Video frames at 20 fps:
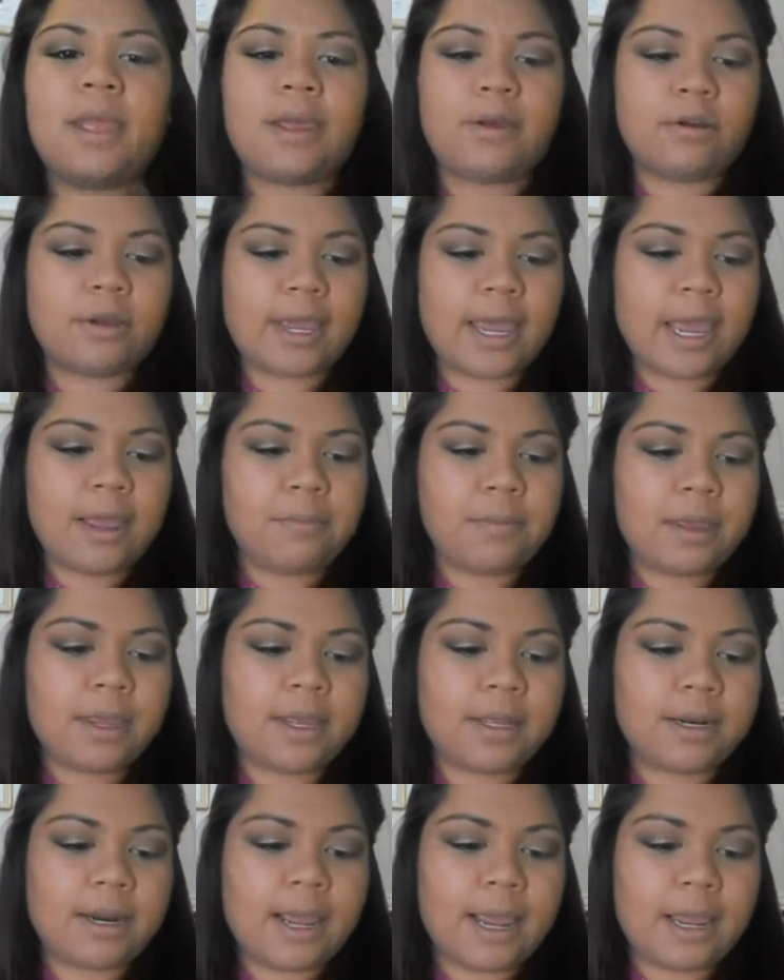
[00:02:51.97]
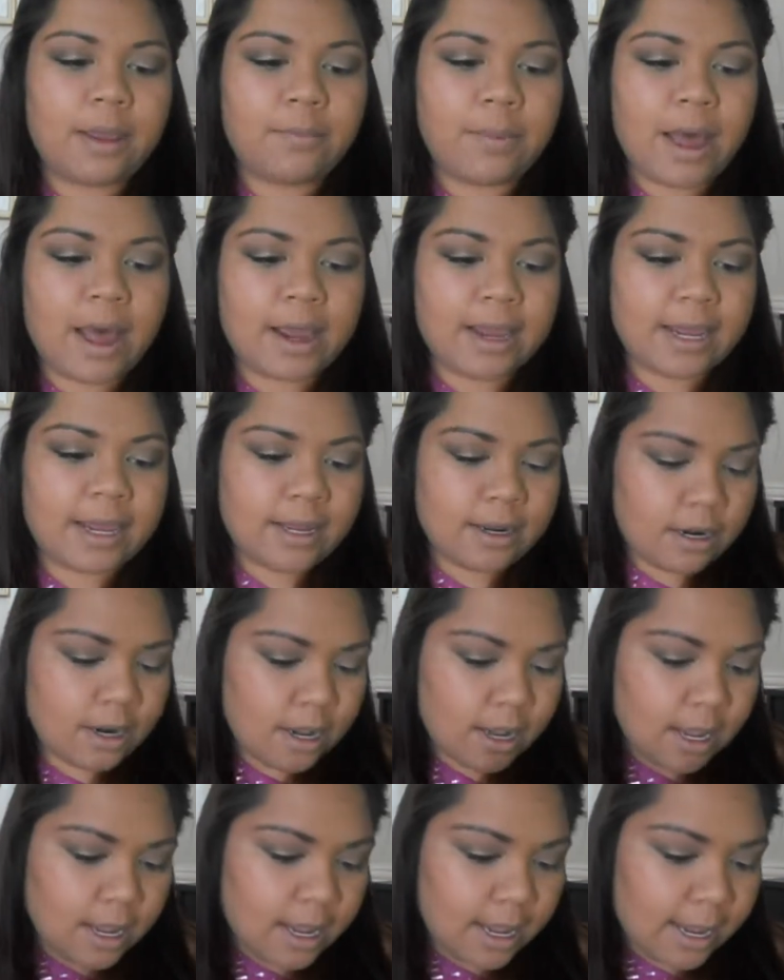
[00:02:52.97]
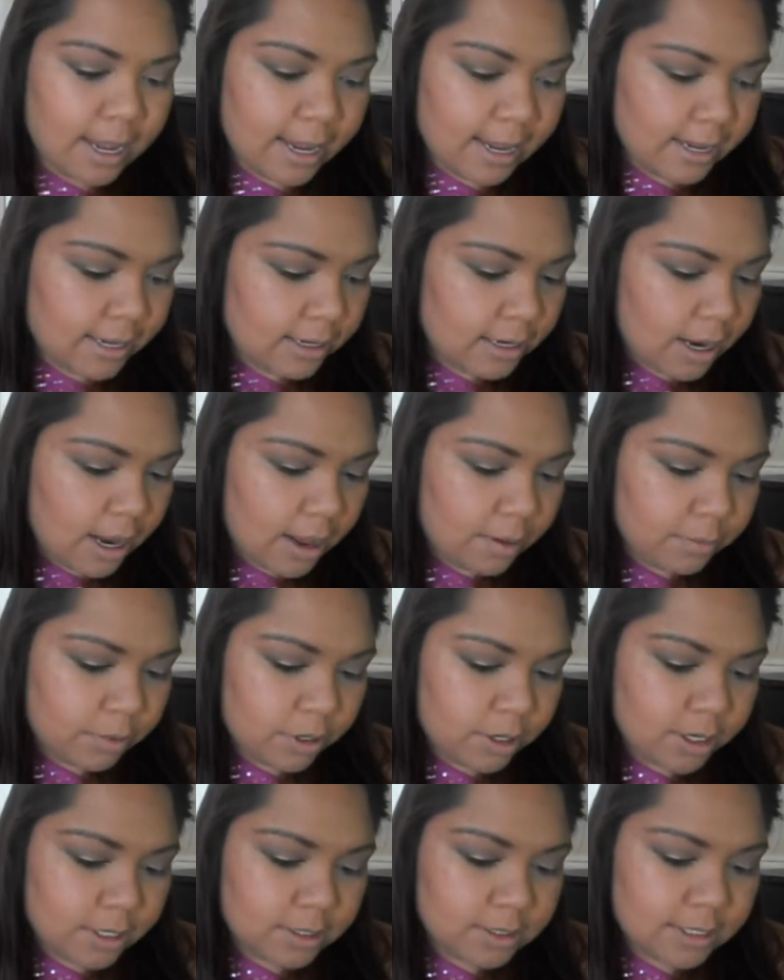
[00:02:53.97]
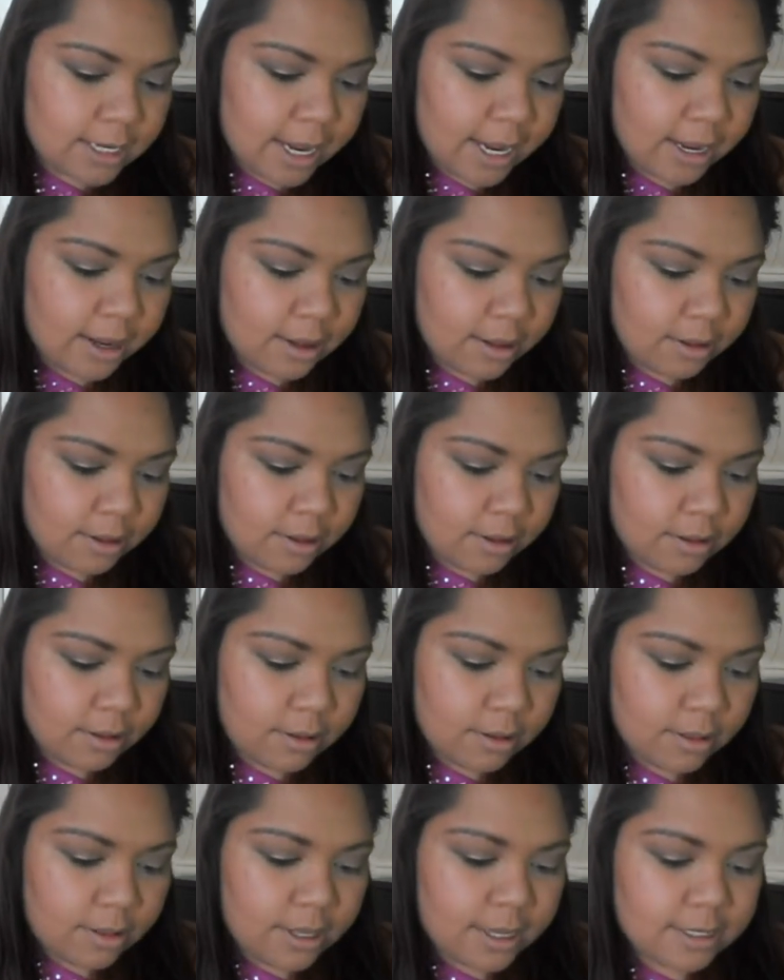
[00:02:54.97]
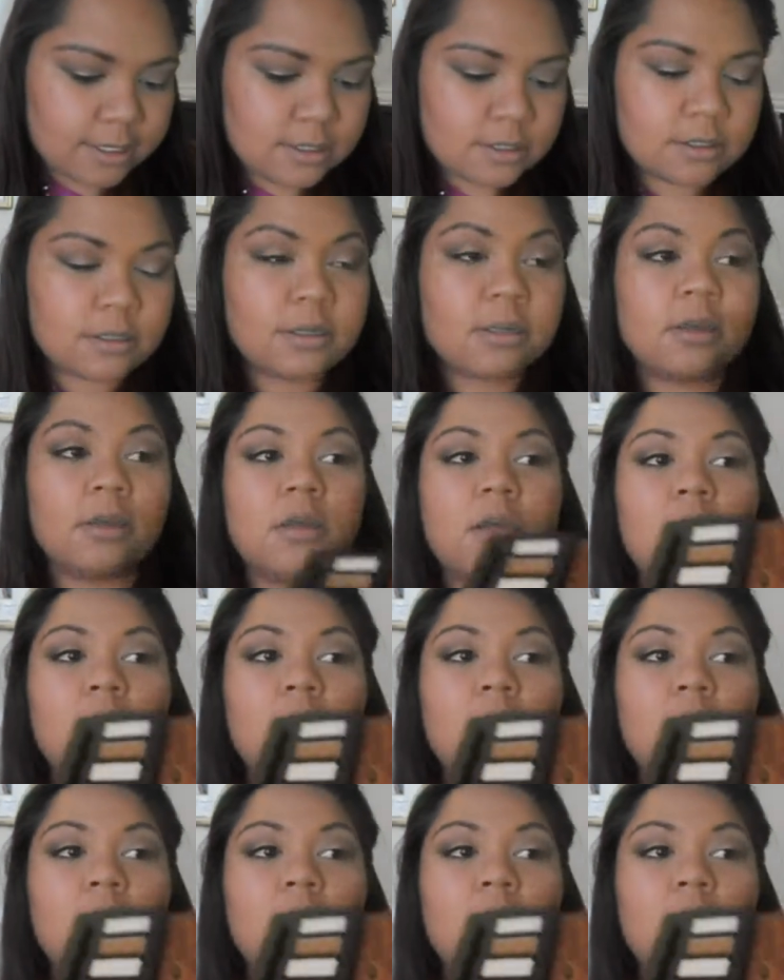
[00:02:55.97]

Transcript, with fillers: It came in a packet, and I'm gonna take this